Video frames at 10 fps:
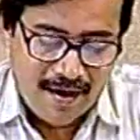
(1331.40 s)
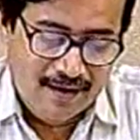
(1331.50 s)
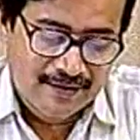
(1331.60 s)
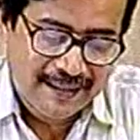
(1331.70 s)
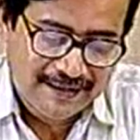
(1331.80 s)

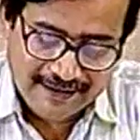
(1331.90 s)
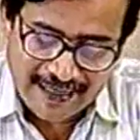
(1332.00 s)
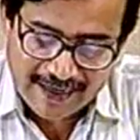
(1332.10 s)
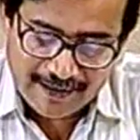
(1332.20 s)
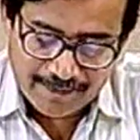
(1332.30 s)
such
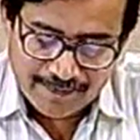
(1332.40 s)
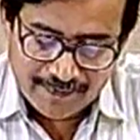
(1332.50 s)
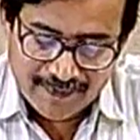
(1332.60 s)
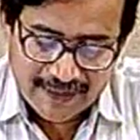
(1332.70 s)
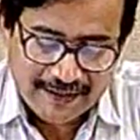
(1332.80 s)
that
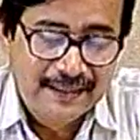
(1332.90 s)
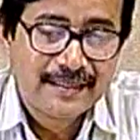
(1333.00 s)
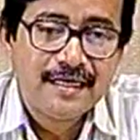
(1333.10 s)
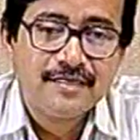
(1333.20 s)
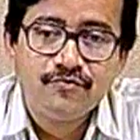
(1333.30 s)
the
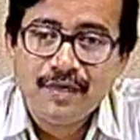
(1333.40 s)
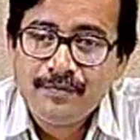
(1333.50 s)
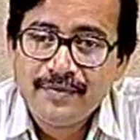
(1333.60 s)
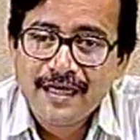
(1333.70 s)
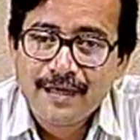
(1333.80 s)
signal is well
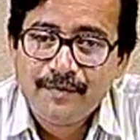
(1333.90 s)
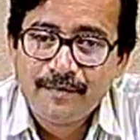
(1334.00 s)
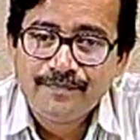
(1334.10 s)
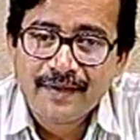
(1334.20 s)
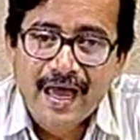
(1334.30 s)
behaved
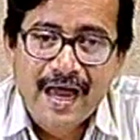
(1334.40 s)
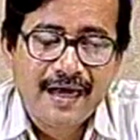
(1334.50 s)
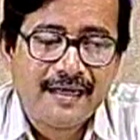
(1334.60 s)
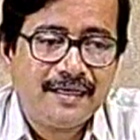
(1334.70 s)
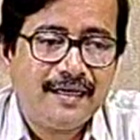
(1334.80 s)

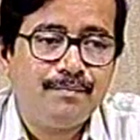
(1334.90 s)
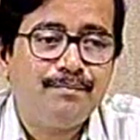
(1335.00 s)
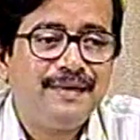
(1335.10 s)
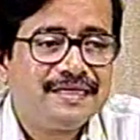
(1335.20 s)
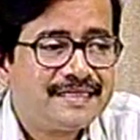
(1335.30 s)
and the
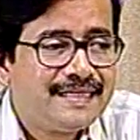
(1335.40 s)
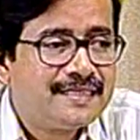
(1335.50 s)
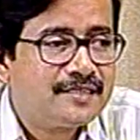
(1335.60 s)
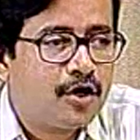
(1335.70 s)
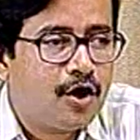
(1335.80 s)

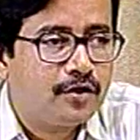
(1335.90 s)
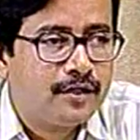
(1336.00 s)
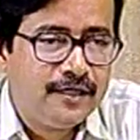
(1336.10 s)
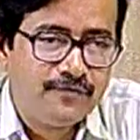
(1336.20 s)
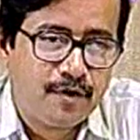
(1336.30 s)
message or
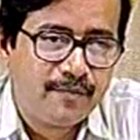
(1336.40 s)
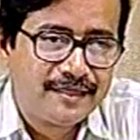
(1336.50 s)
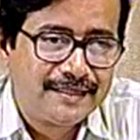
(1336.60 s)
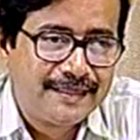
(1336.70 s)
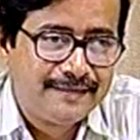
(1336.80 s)

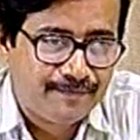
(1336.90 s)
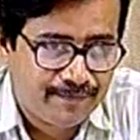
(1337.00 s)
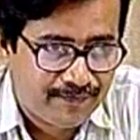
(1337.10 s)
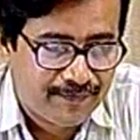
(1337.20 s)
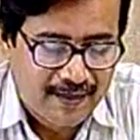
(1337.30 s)
information
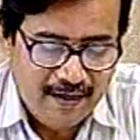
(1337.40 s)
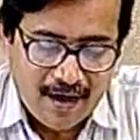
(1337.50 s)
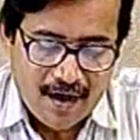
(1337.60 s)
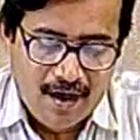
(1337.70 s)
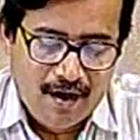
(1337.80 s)

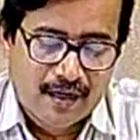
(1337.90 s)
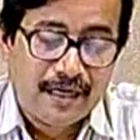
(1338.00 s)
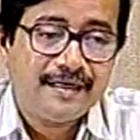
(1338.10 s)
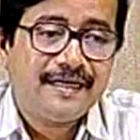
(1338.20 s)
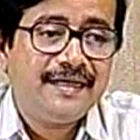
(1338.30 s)

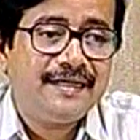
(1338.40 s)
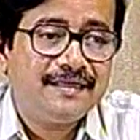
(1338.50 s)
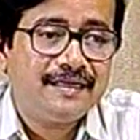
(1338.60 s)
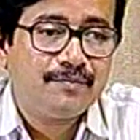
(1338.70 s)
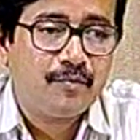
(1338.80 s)
contained in
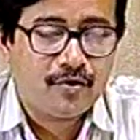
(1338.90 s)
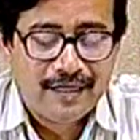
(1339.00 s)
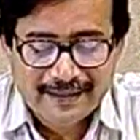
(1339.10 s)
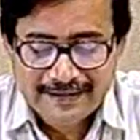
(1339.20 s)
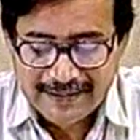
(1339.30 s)
that
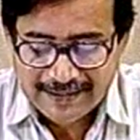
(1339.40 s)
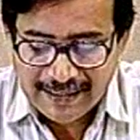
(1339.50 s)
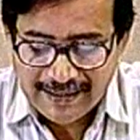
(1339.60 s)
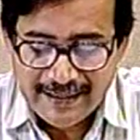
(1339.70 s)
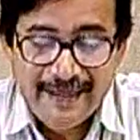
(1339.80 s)
modulated
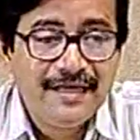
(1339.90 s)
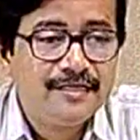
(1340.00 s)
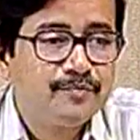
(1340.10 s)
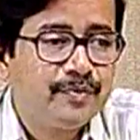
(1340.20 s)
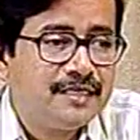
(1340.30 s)
signal
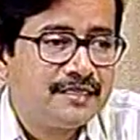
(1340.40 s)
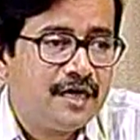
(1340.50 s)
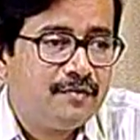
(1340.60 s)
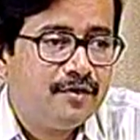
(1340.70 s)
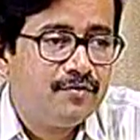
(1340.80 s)
is
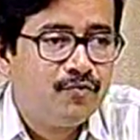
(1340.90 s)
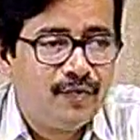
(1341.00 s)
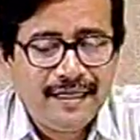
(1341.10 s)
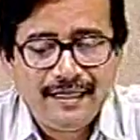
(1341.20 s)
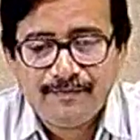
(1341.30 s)
preserved
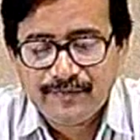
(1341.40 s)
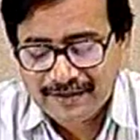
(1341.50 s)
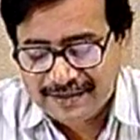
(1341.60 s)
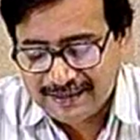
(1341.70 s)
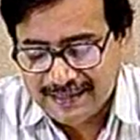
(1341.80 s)
while the
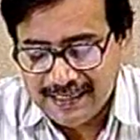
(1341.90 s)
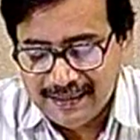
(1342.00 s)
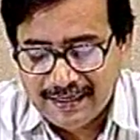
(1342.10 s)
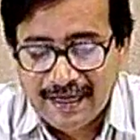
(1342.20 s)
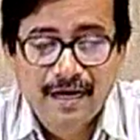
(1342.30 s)
signal
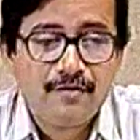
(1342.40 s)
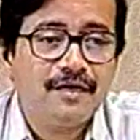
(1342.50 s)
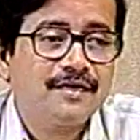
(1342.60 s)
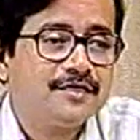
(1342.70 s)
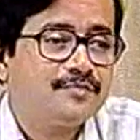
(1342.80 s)
around a
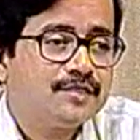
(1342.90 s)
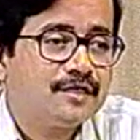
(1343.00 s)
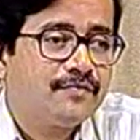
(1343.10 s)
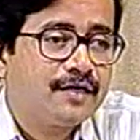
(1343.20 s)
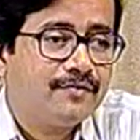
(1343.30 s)
transmission
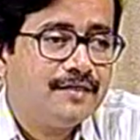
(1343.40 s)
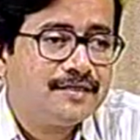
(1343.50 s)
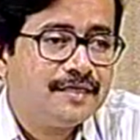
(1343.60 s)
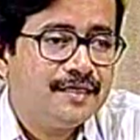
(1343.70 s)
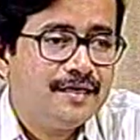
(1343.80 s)

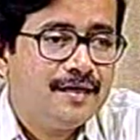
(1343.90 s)
frequency